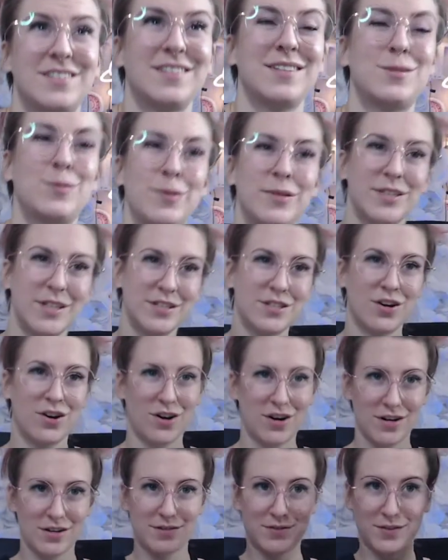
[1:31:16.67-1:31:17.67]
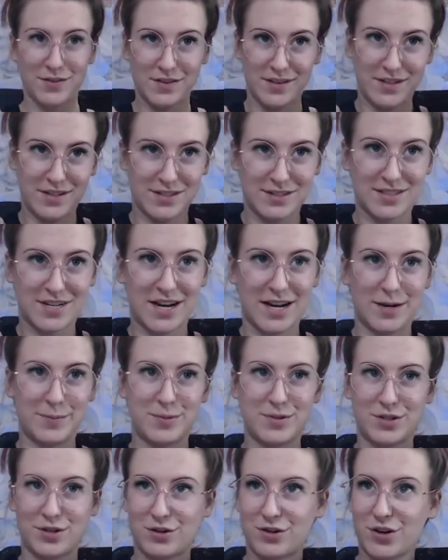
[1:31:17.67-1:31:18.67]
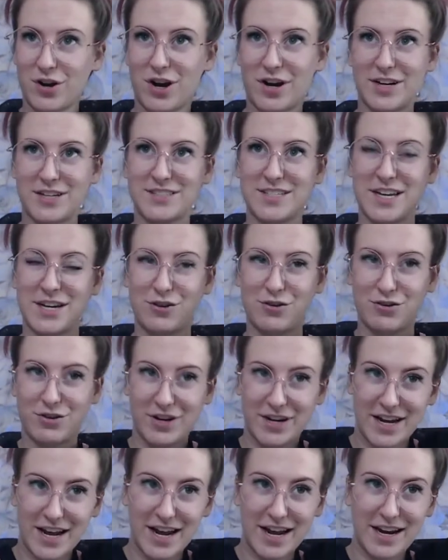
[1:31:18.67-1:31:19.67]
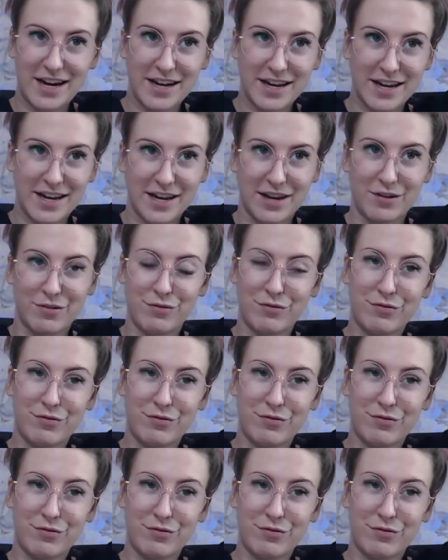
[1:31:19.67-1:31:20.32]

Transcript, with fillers: This one, it's hard for these types. They're not as like creative